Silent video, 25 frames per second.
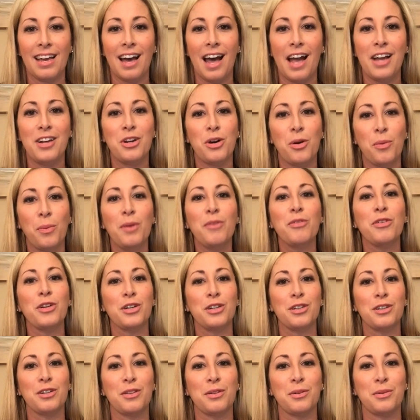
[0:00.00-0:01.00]
I know we've
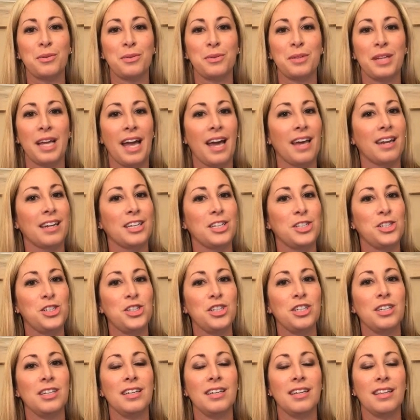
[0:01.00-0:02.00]
heard the old
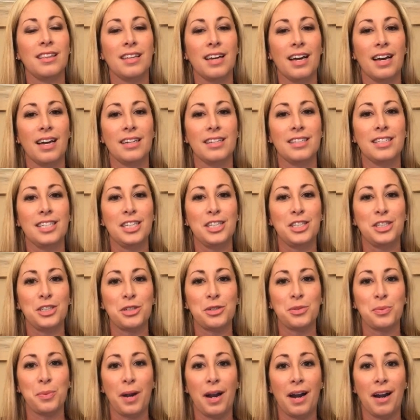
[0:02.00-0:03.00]
adage that
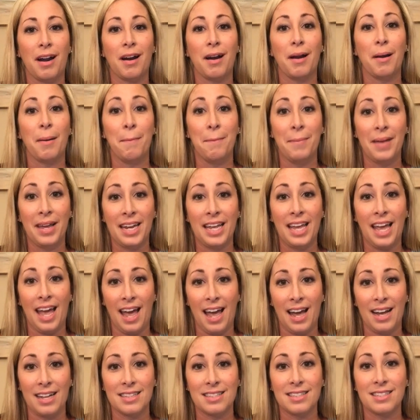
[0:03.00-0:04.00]
teachers wear many
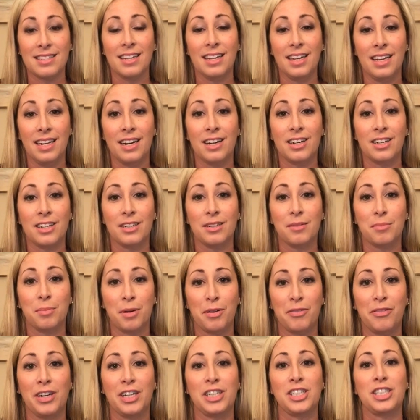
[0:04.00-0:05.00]
hats in our
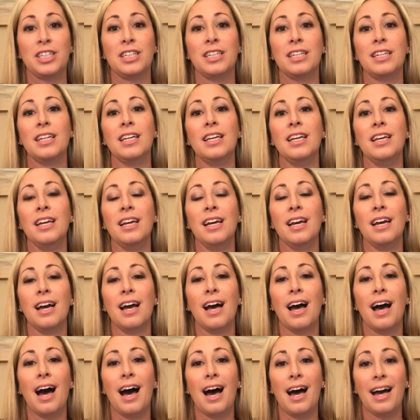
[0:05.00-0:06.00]
profession.
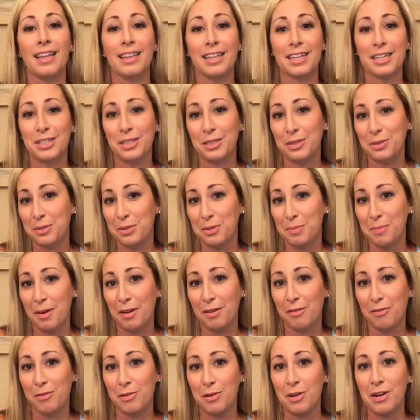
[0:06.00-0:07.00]
I like to use the
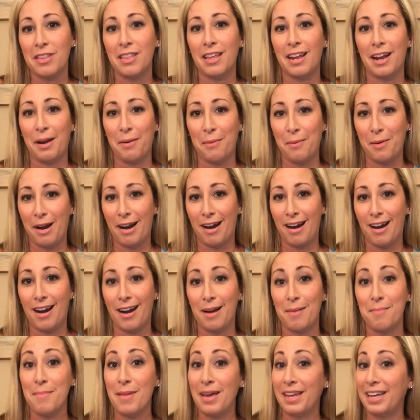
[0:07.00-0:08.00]
metaphor that I wear
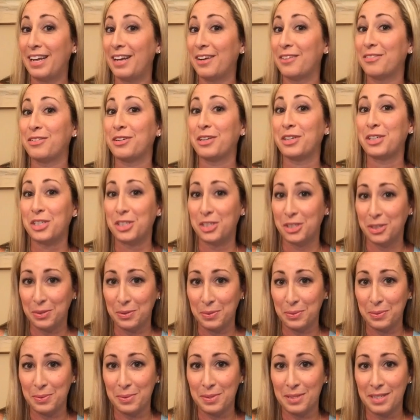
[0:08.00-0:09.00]
many different
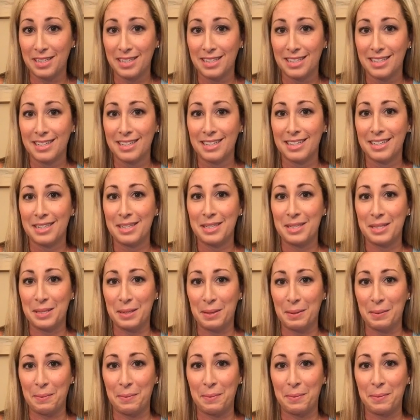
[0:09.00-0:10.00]
shoes.
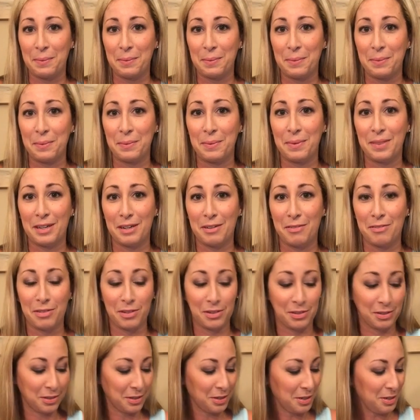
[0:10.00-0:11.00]
So, without
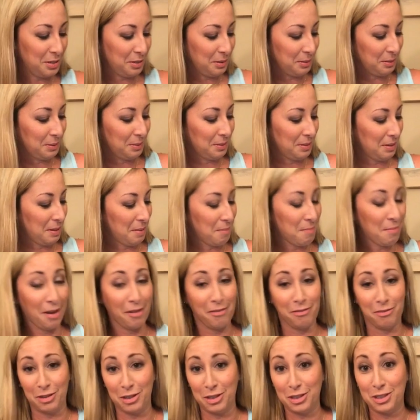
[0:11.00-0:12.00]
further ado, my
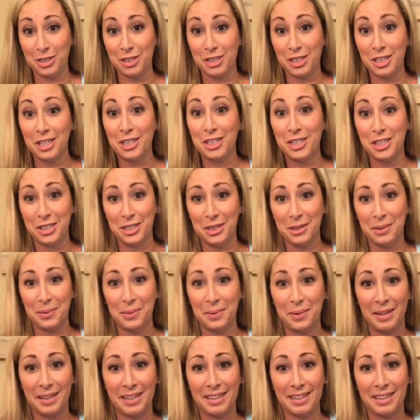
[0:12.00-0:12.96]
first shoe.